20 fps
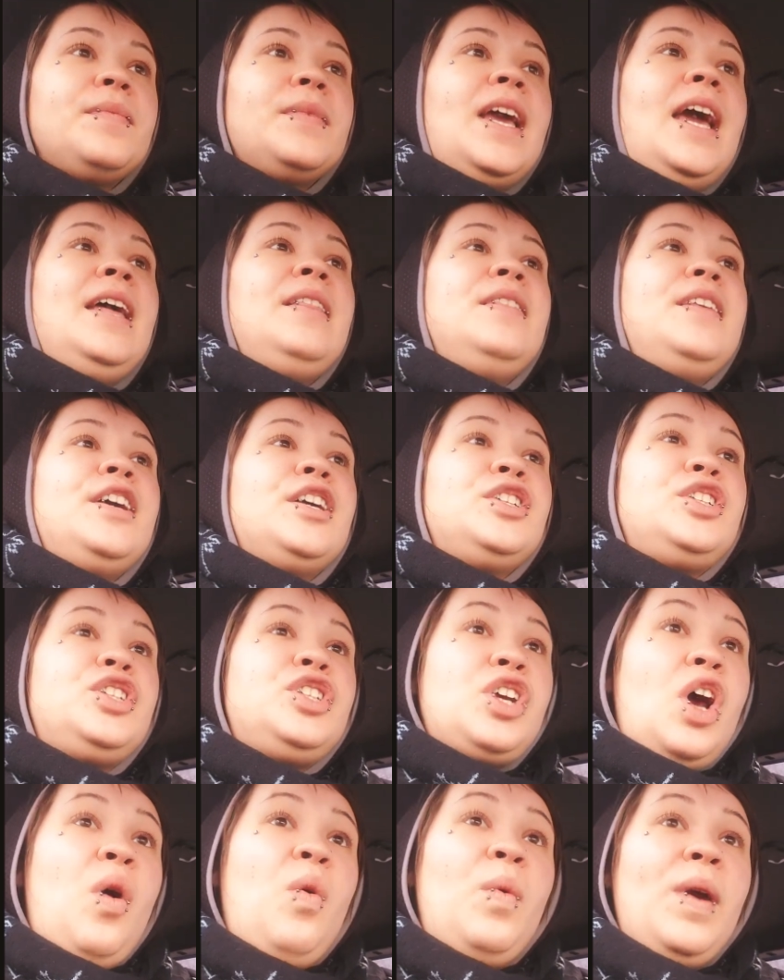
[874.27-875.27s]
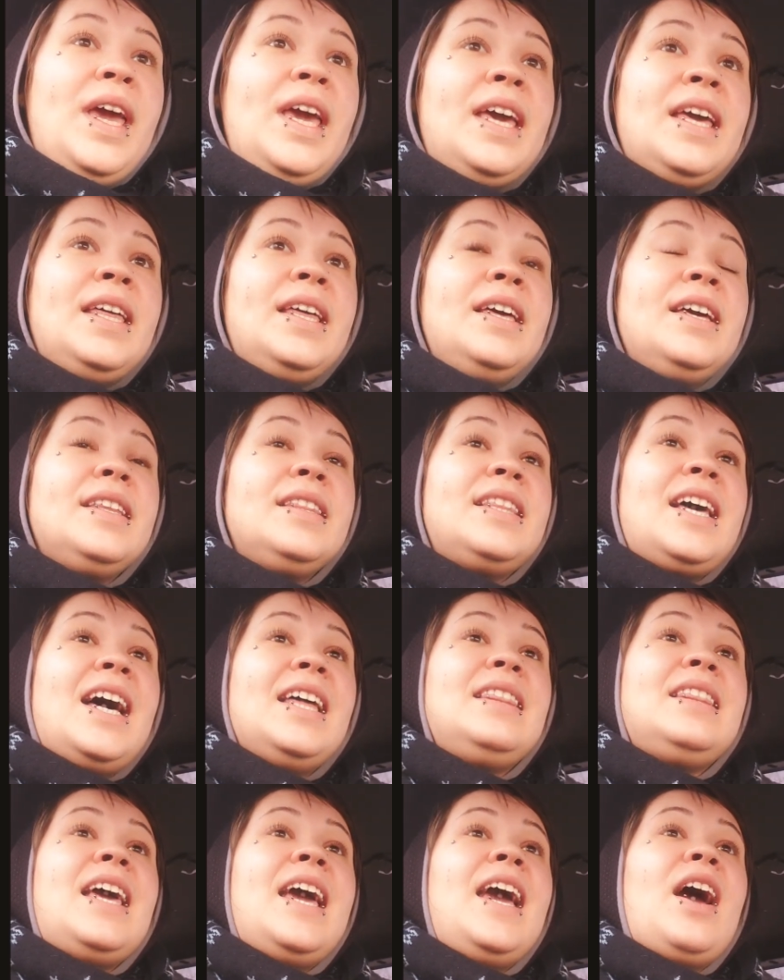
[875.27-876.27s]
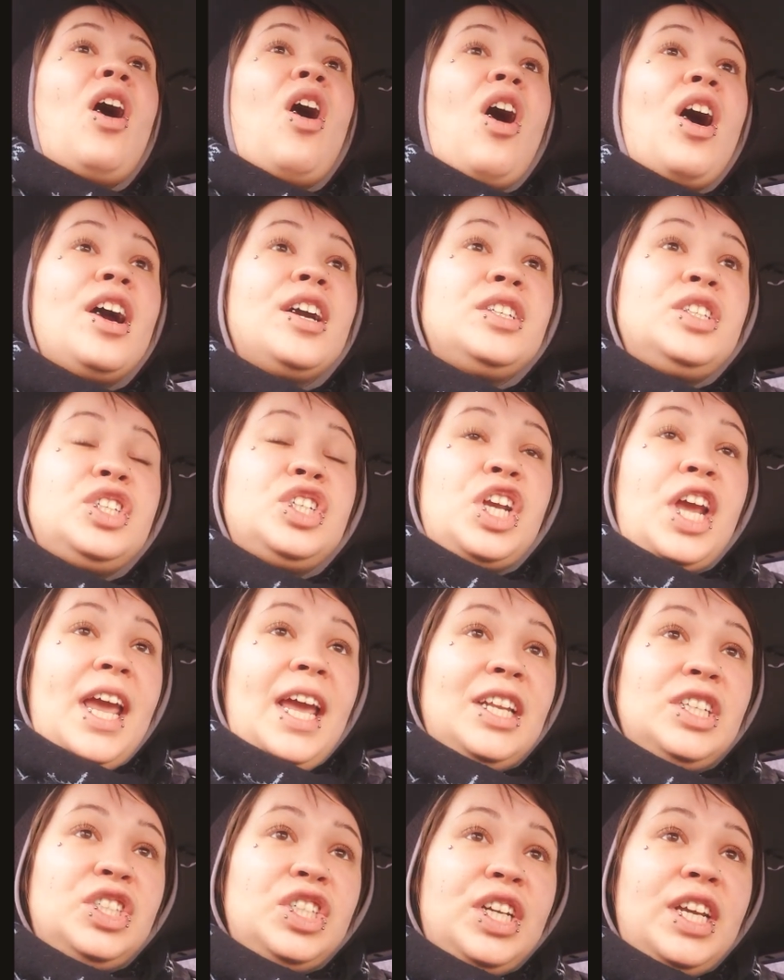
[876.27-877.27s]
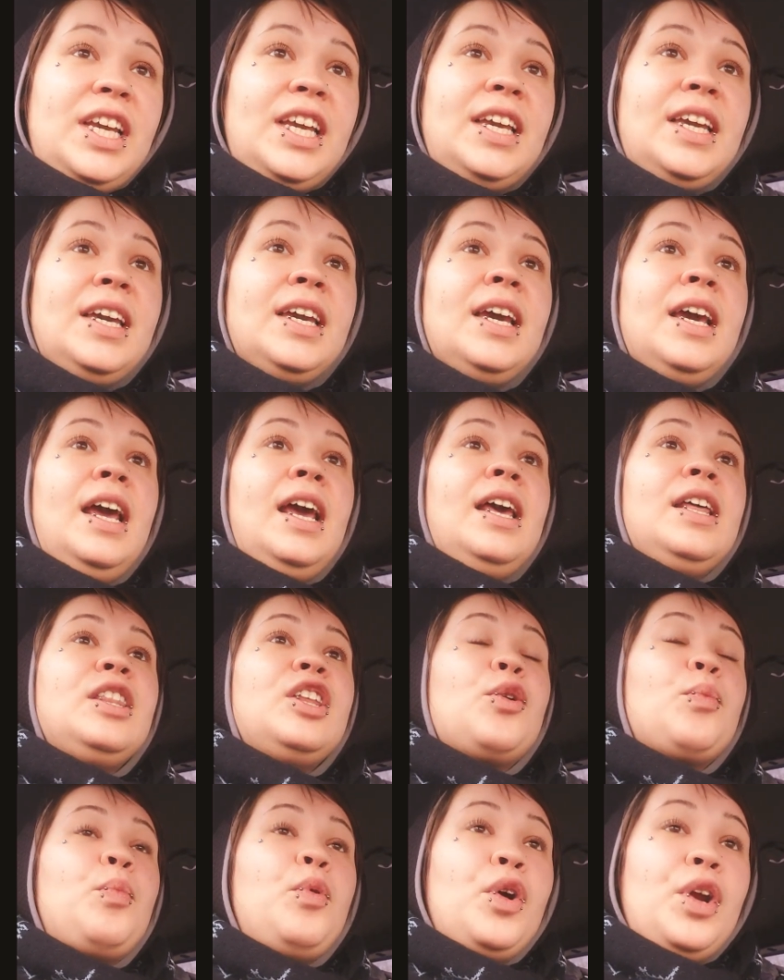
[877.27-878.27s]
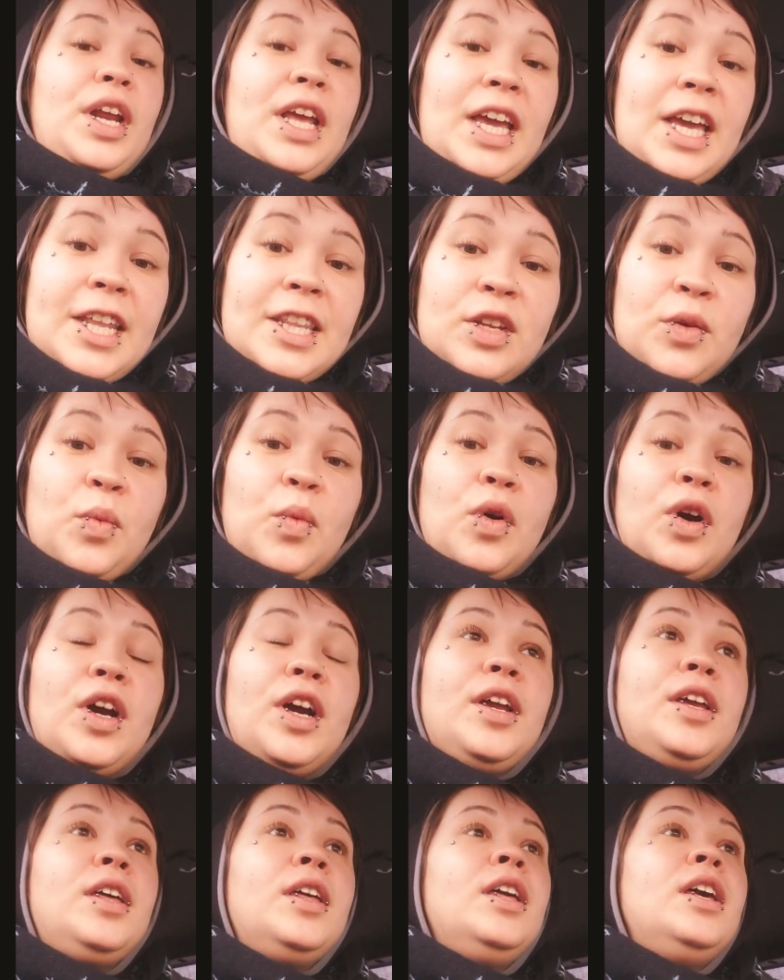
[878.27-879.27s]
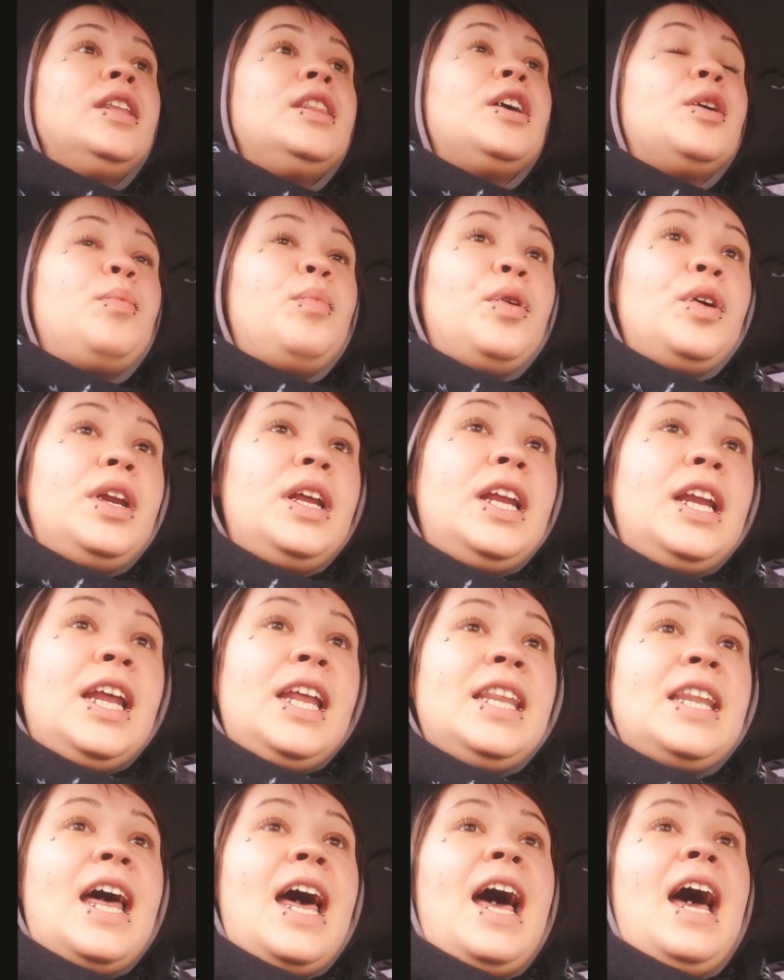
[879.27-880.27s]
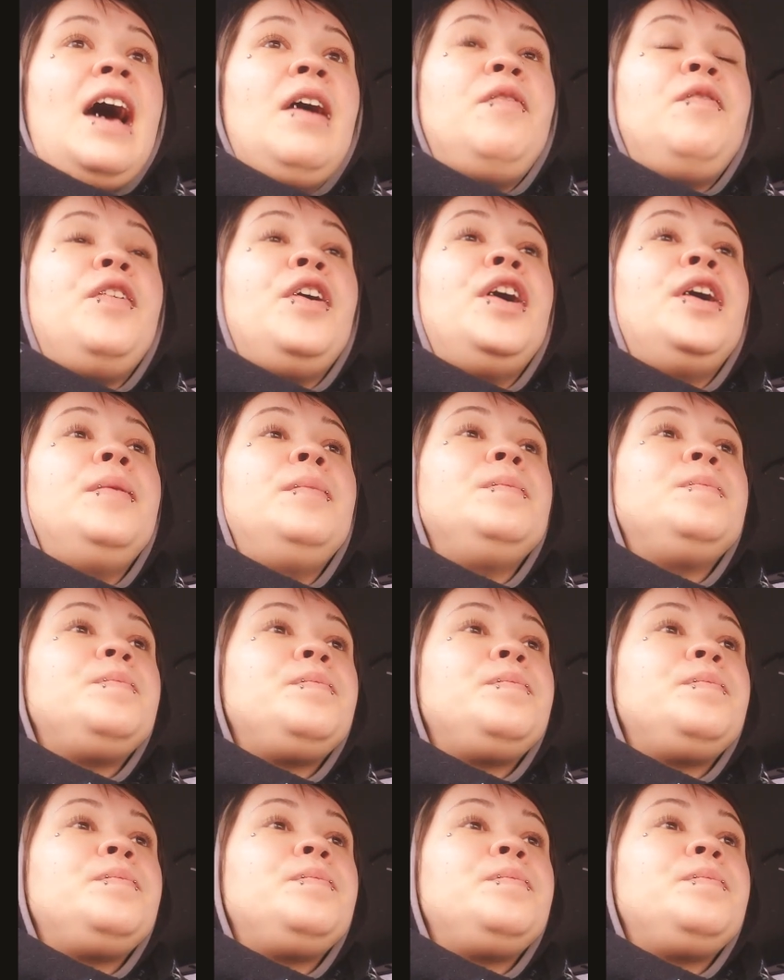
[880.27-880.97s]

and they're showing that they are changing, they're putting in the work, they're putting in the effort,